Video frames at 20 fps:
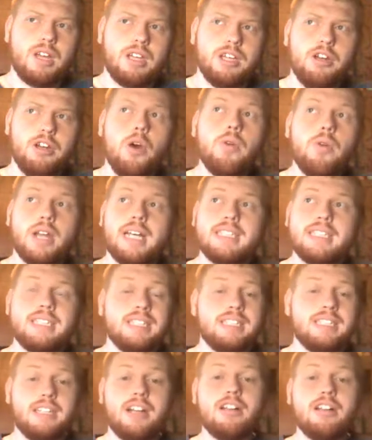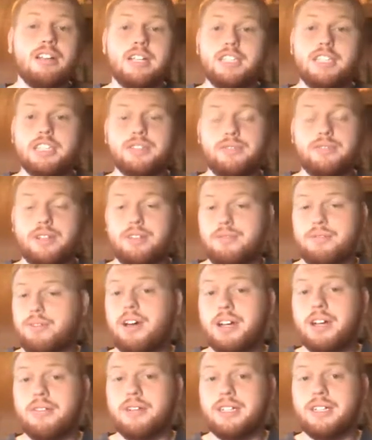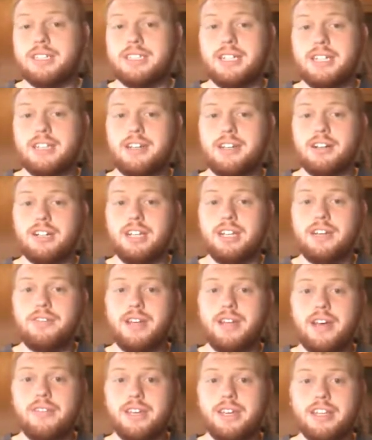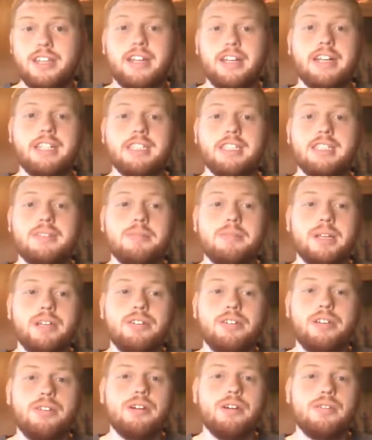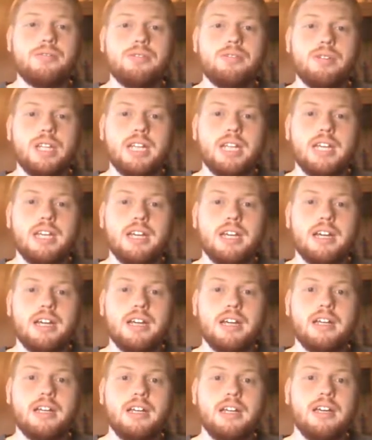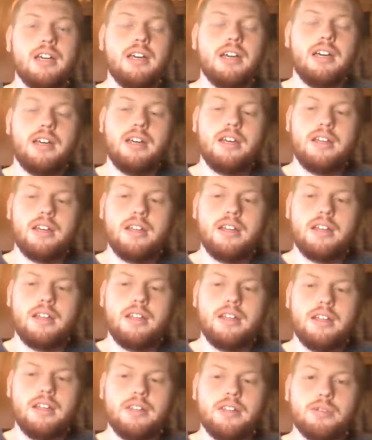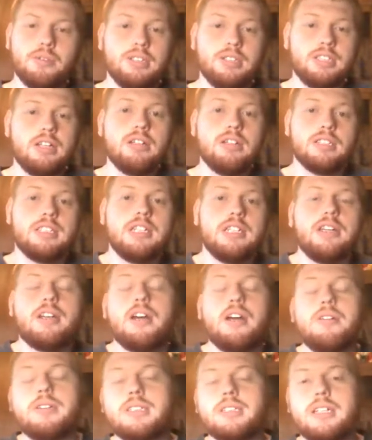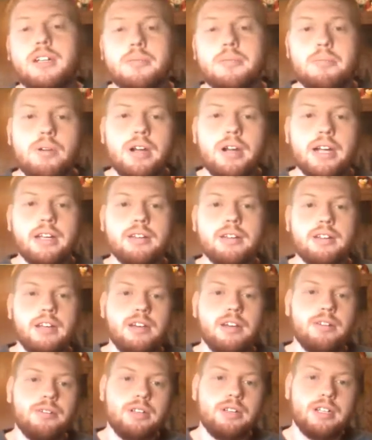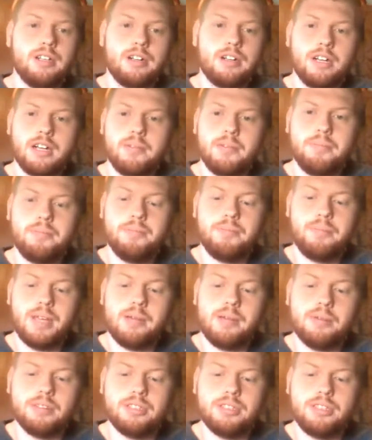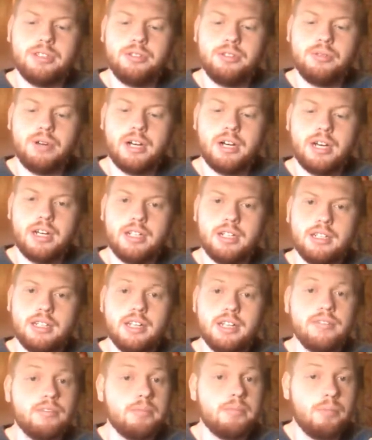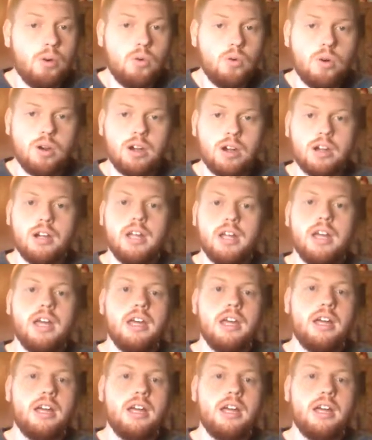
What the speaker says: you don't necessarily, just for the fun of it, sit there and lift heavy things, but you do it for the results that it's going to bring. You're going to be able to lift more,